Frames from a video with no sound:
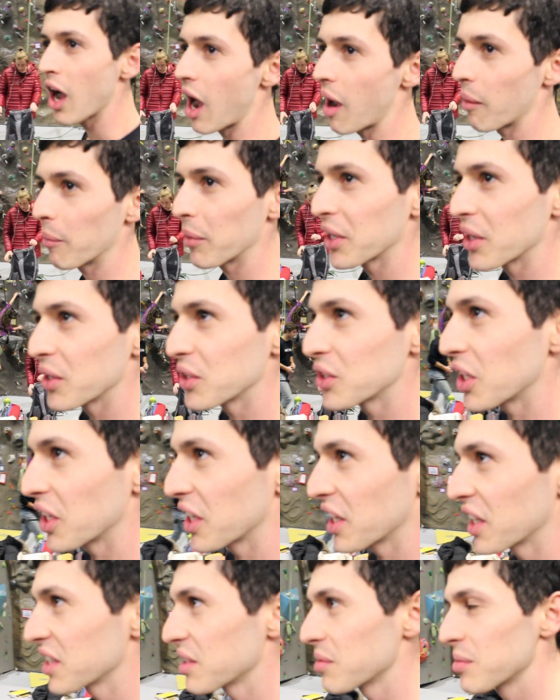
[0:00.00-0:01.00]
I'm gonna go start
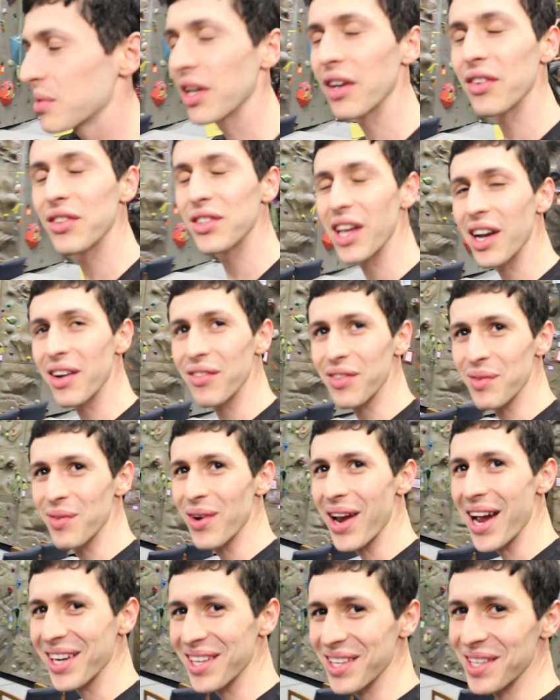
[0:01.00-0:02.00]
getting some stuff set up.
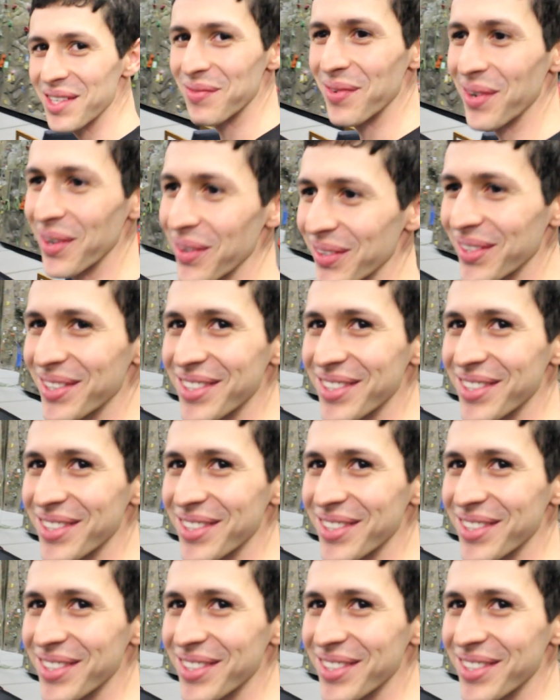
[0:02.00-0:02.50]
Alright, dude, thank